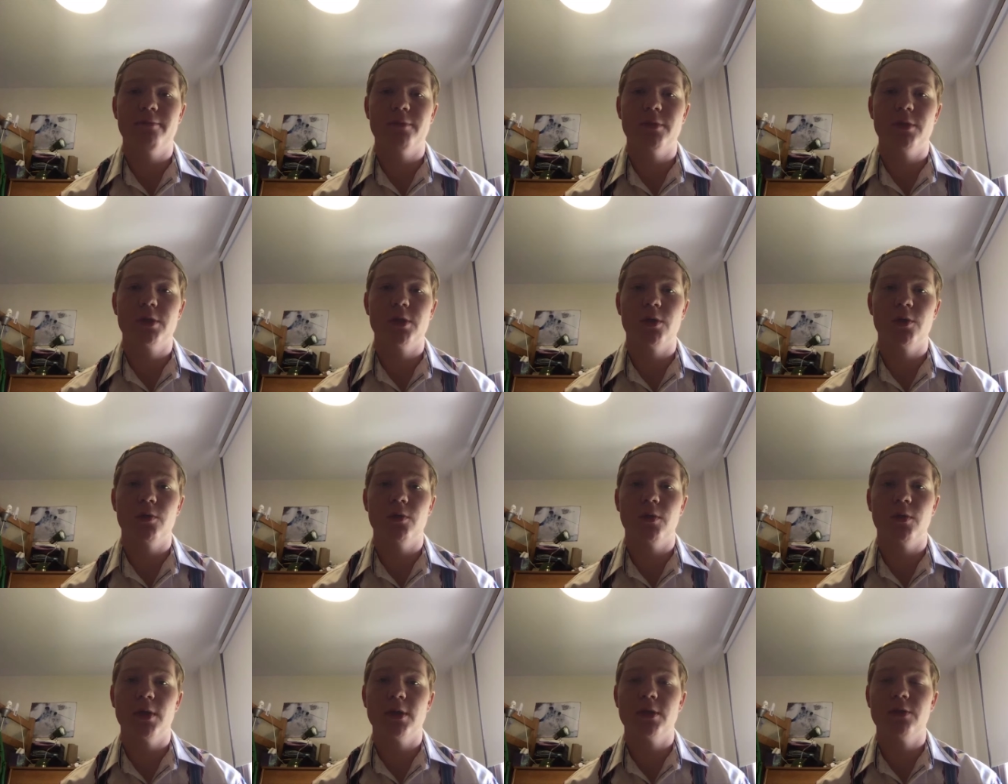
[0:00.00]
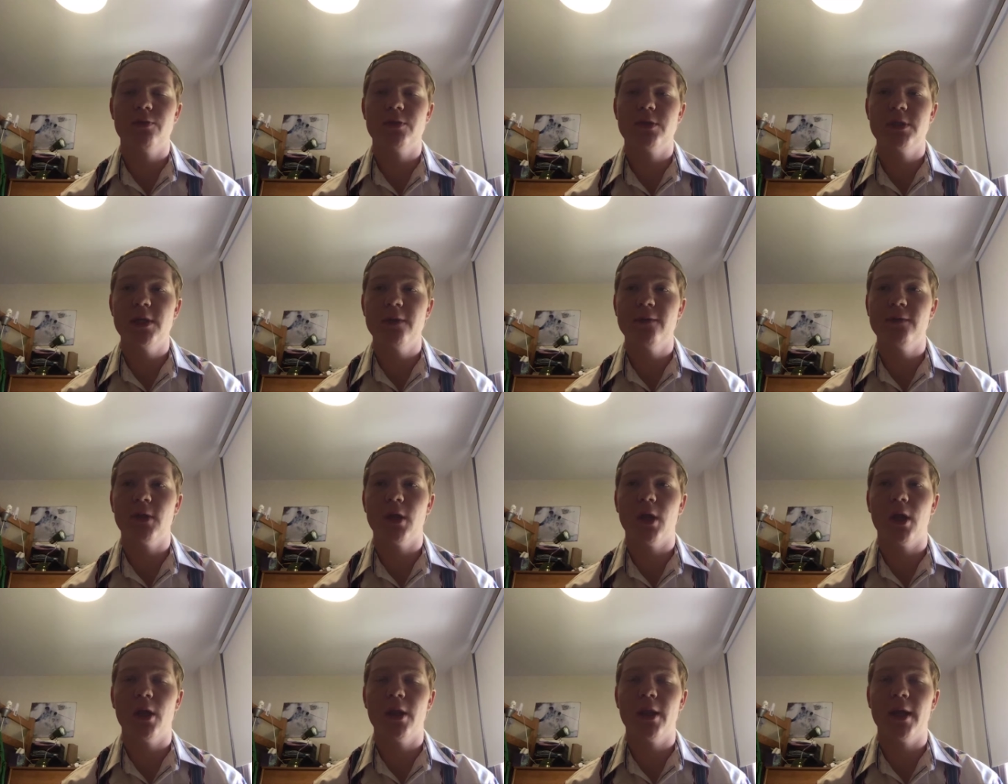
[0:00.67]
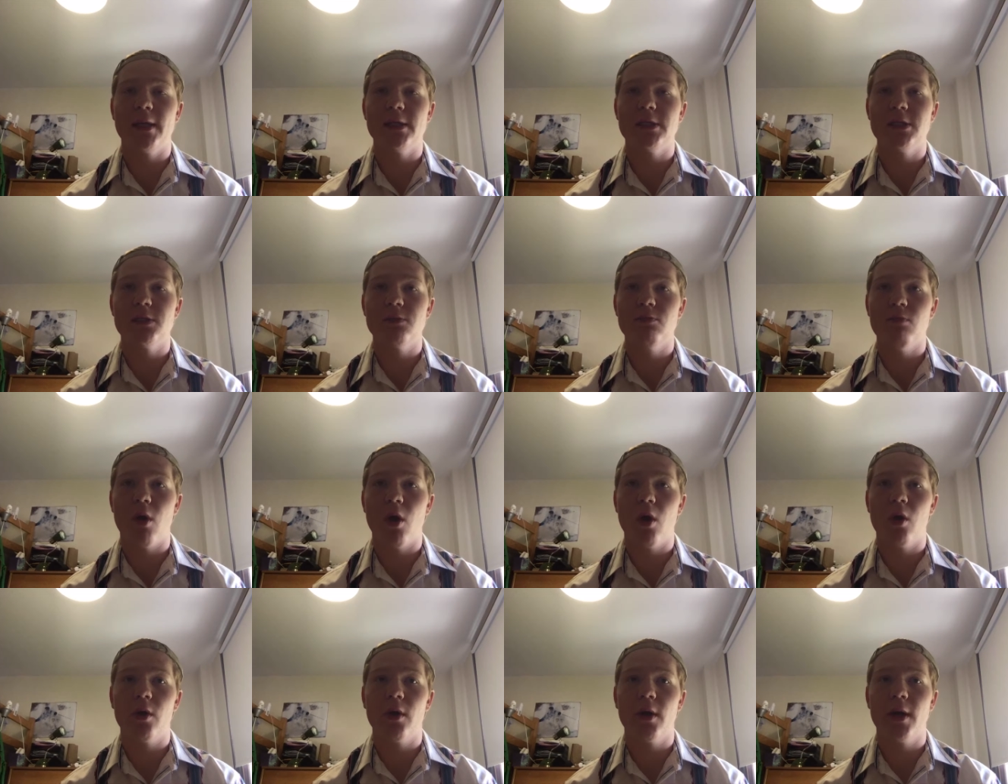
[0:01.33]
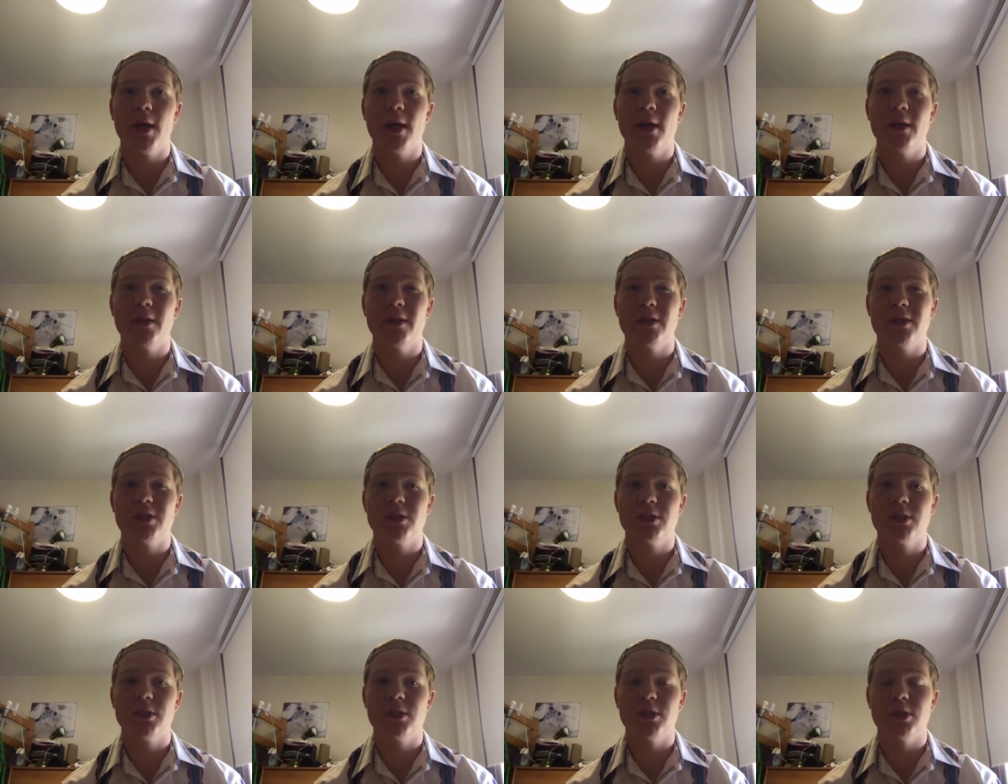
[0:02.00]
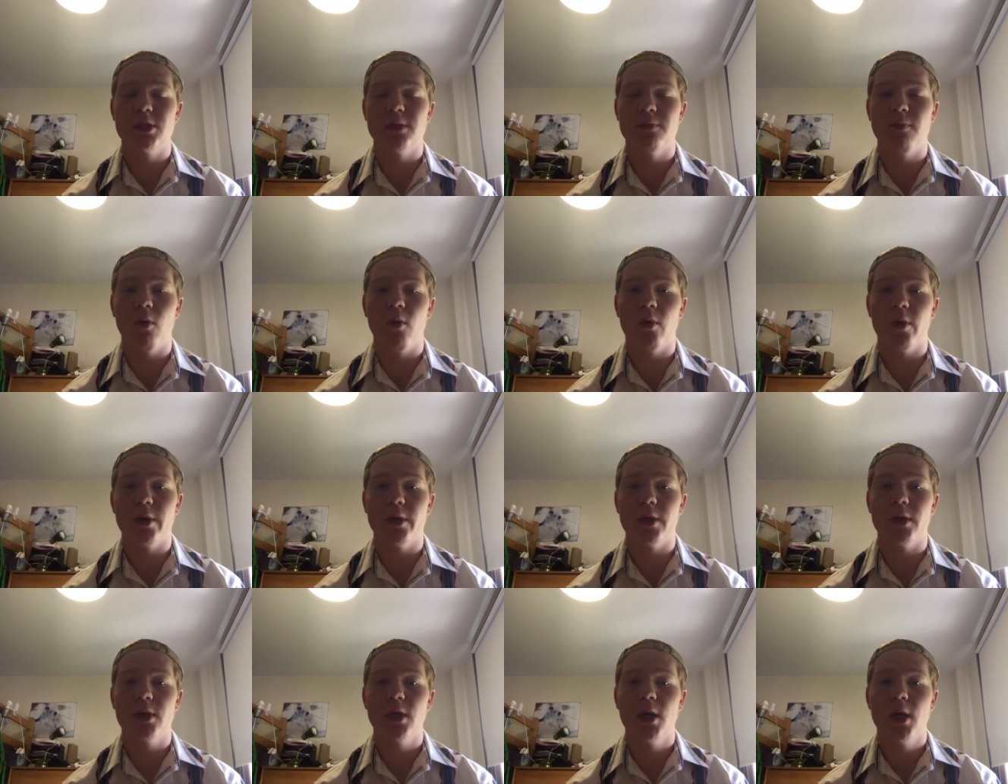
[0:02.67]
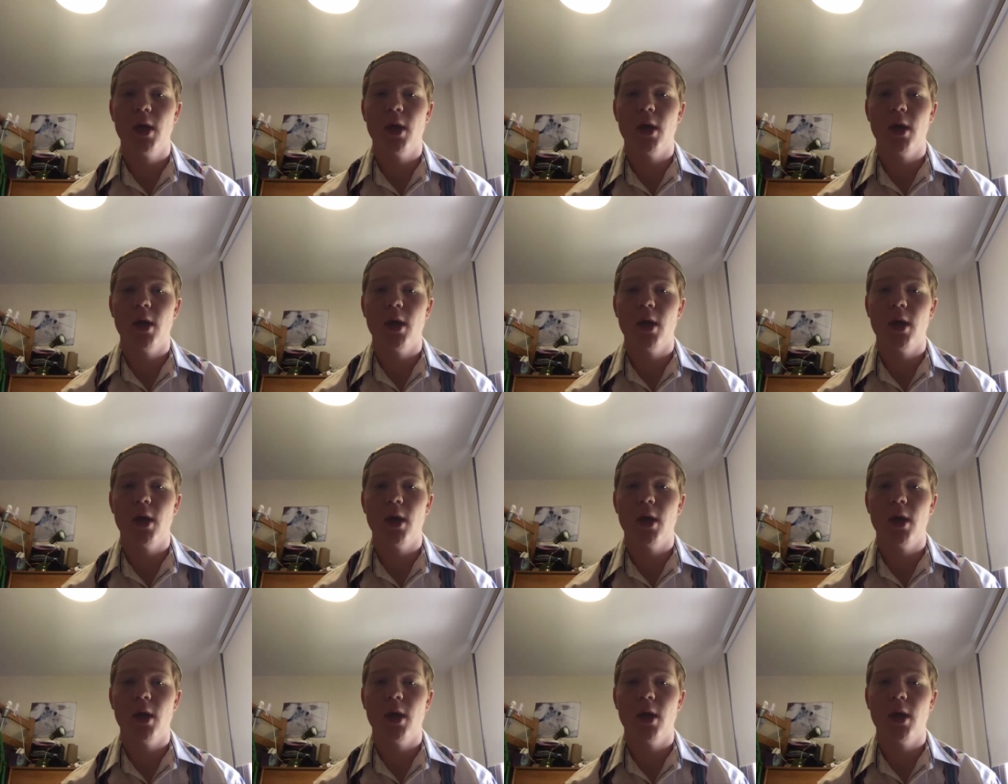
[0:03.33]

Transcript: So it's received a lot of that smaller aid that's supported